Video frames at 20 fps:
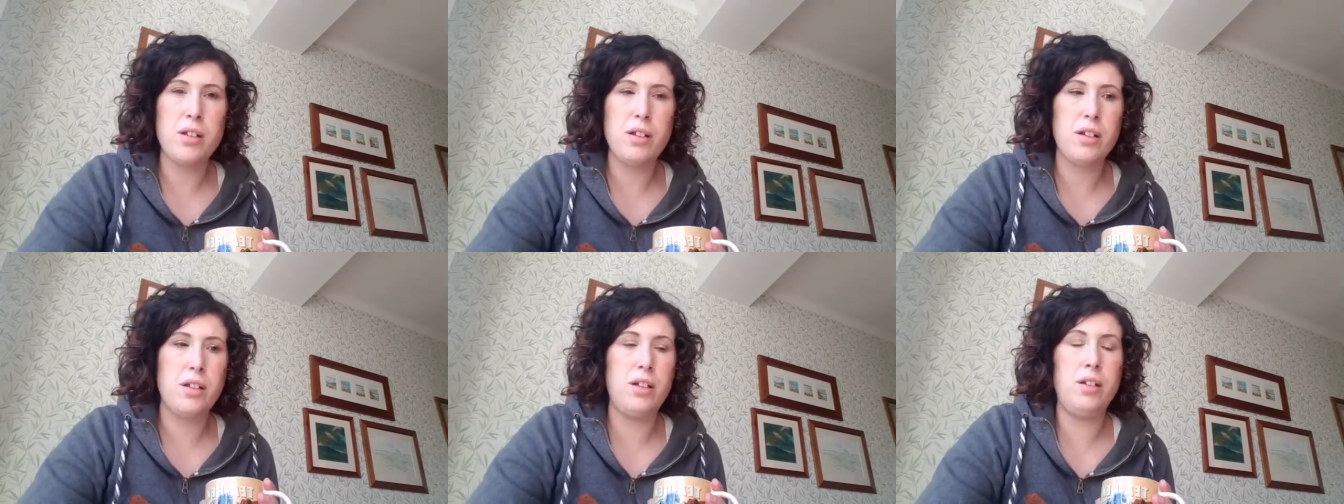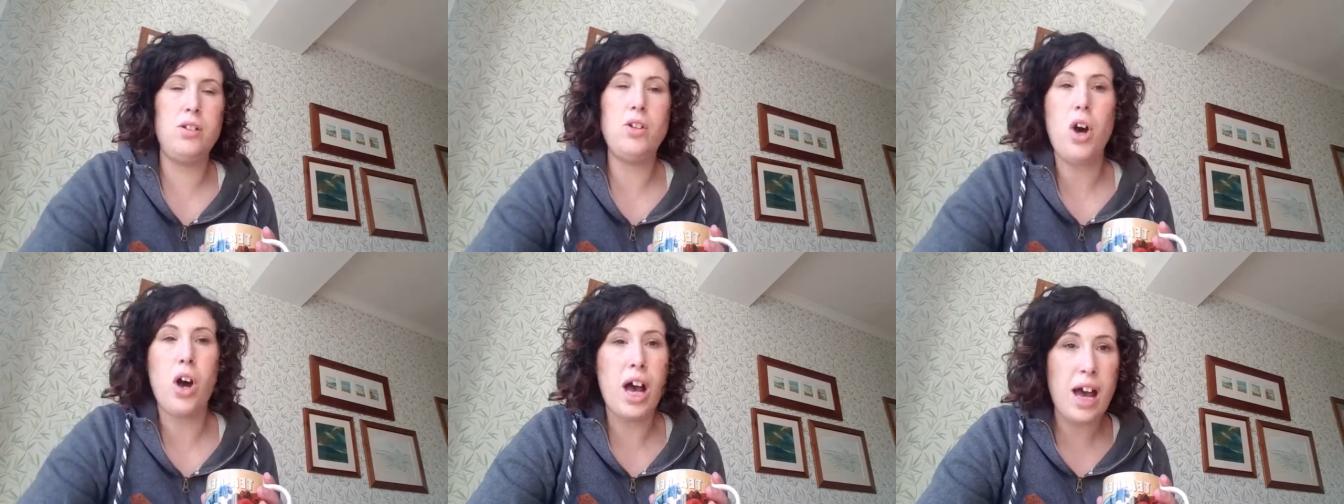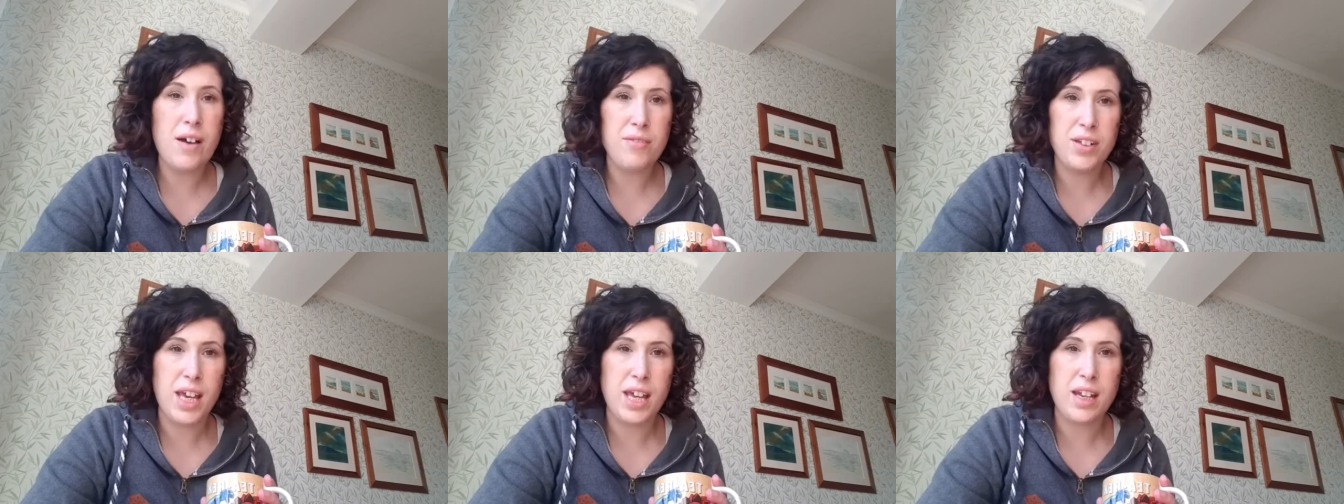not
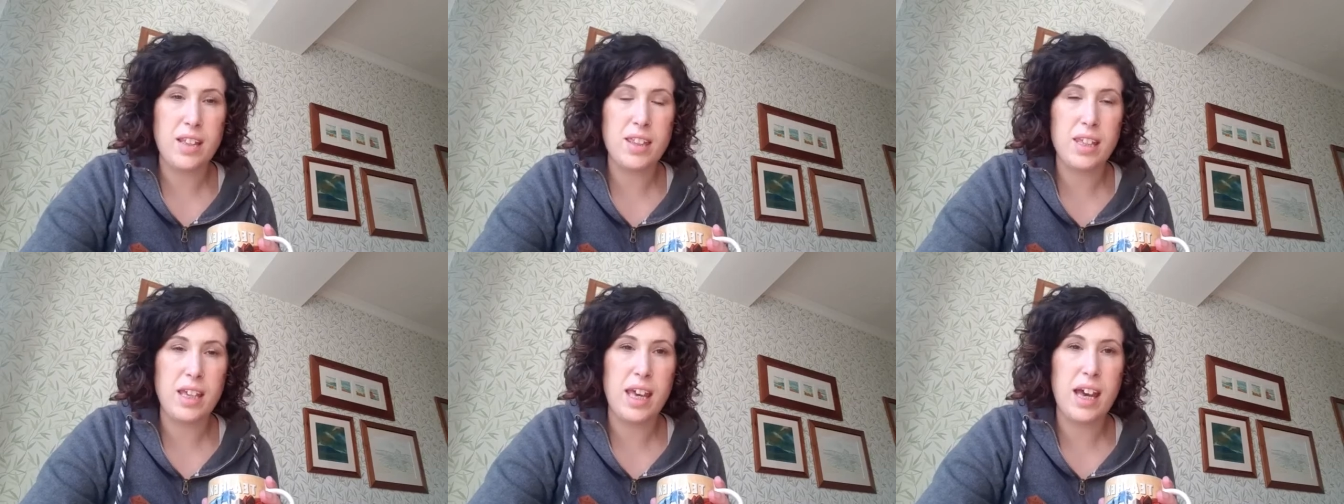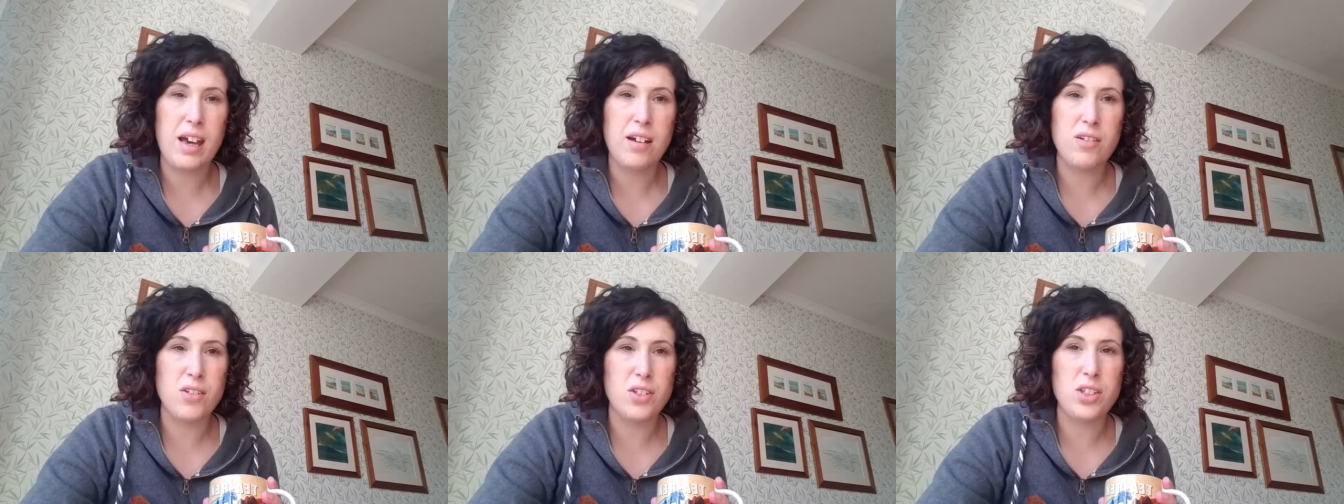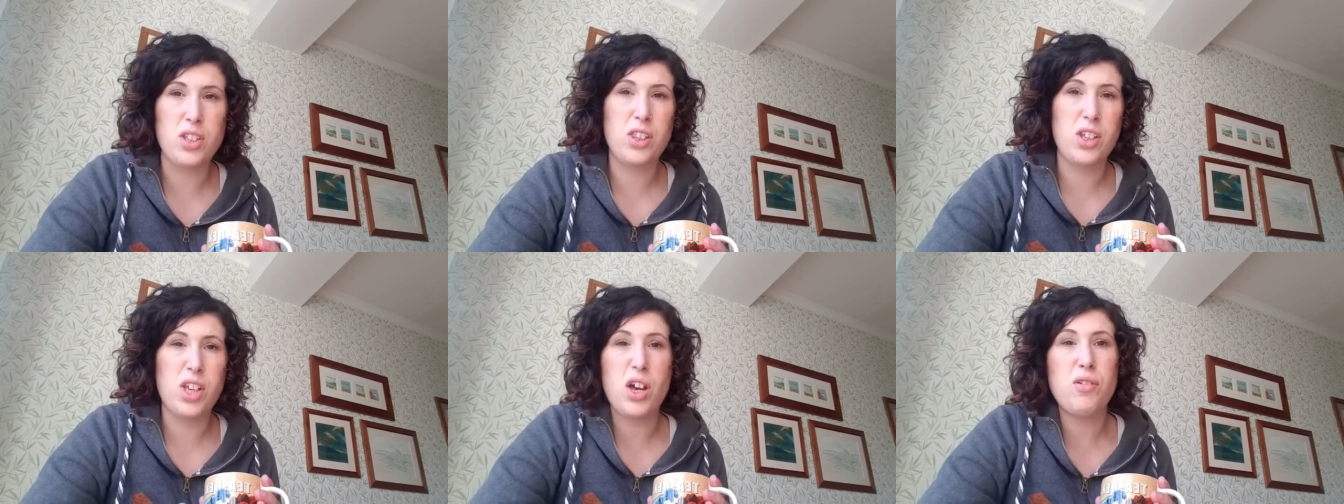having anything
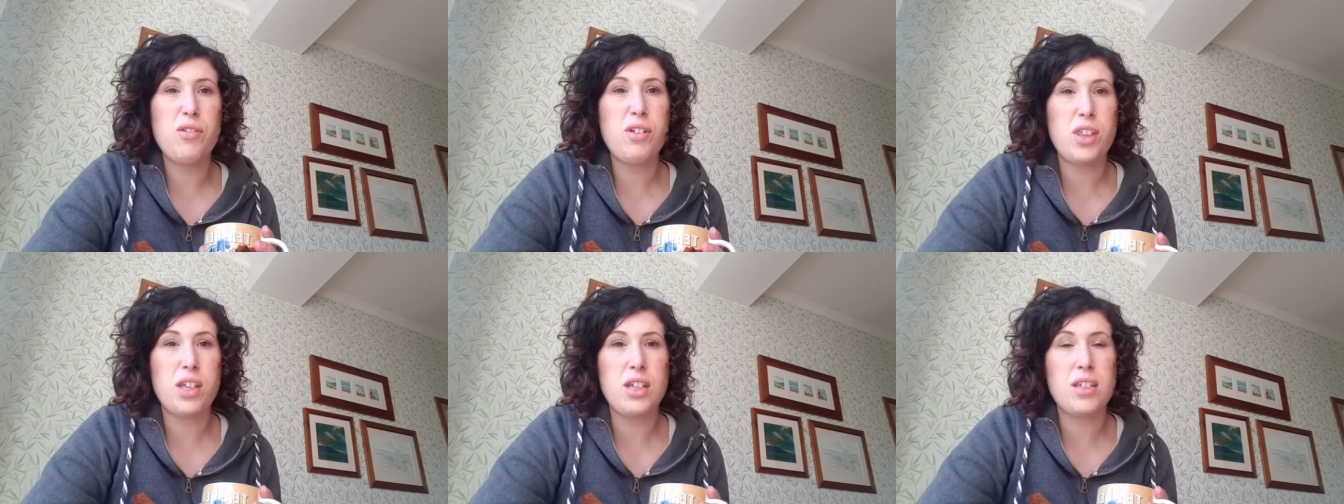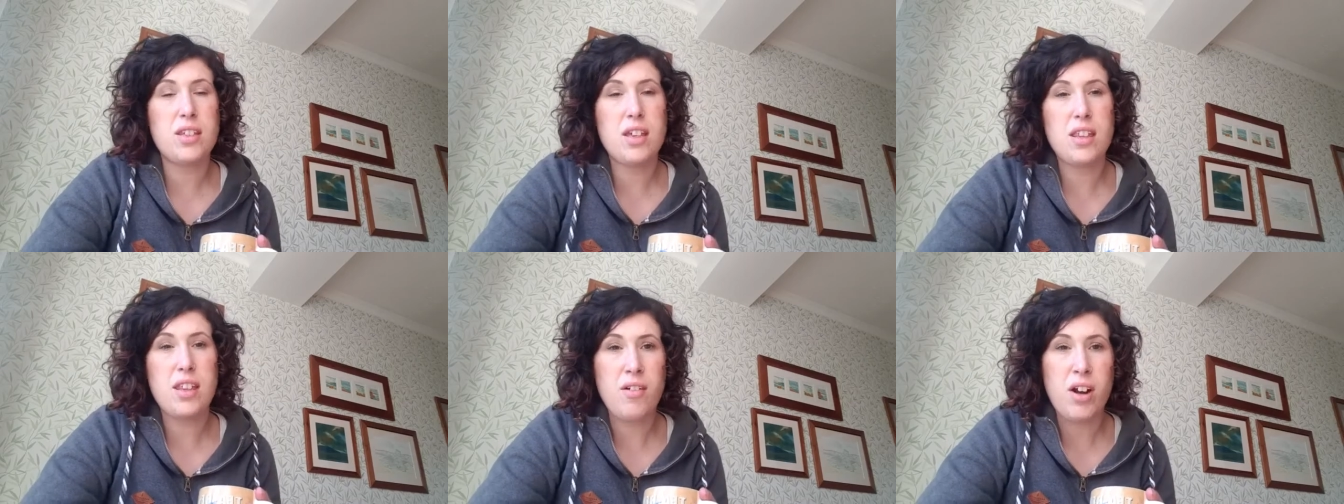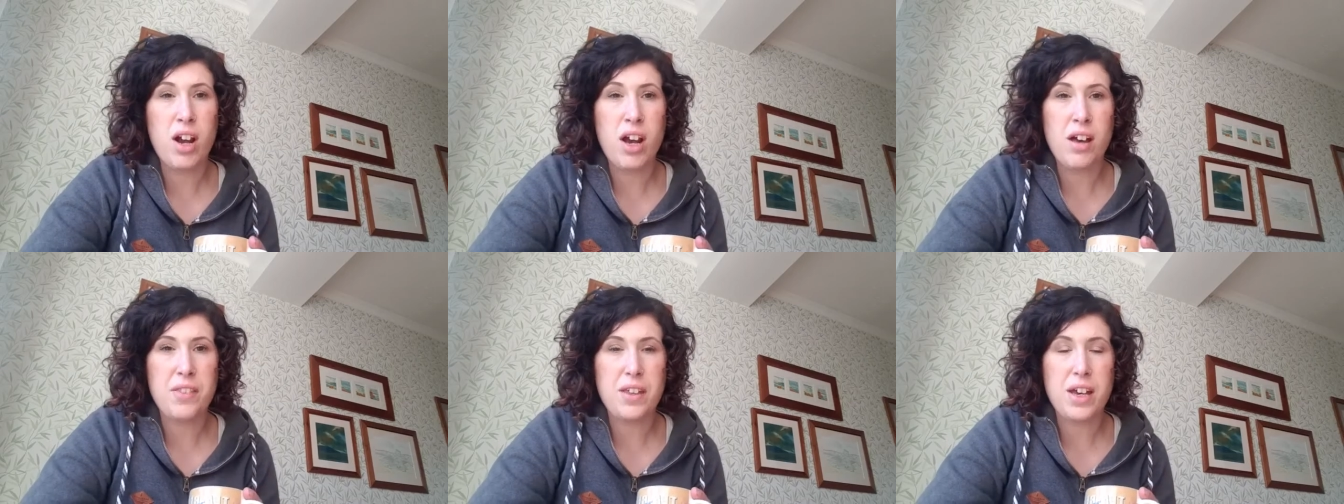else. So the only things that
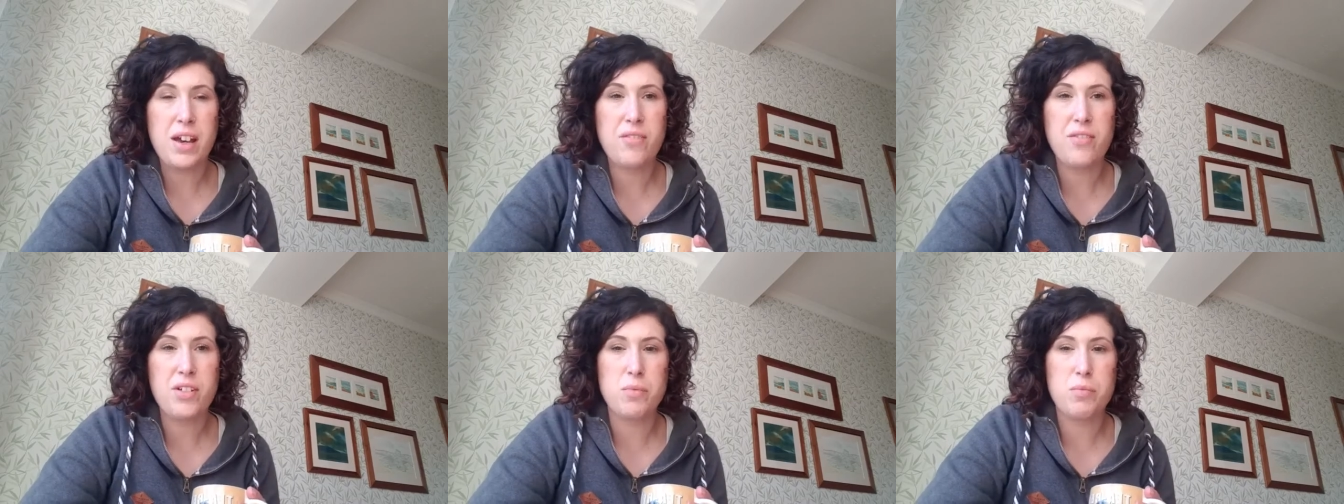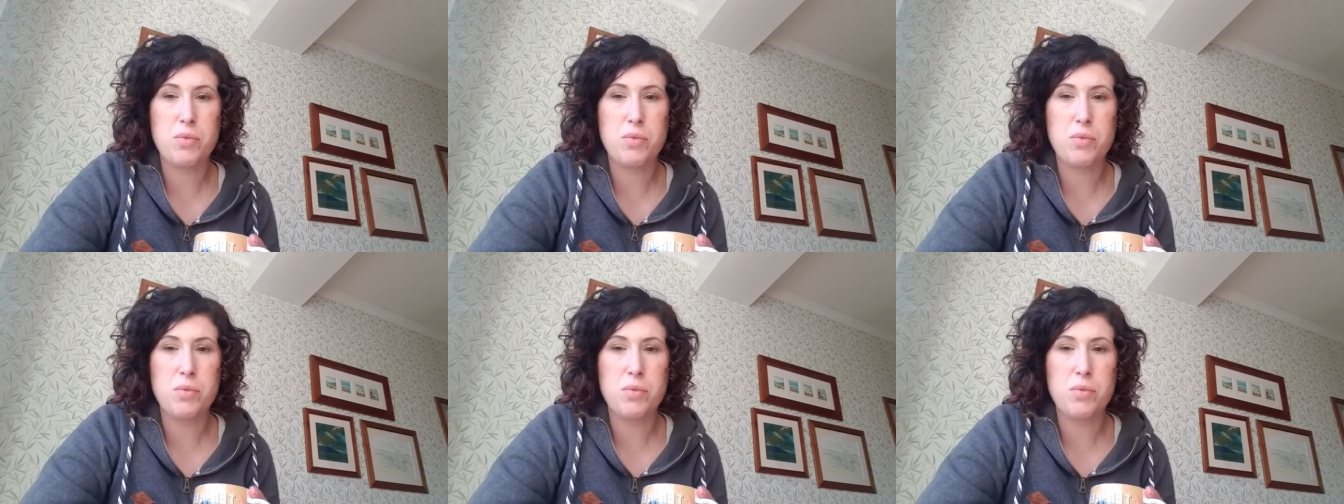there are there for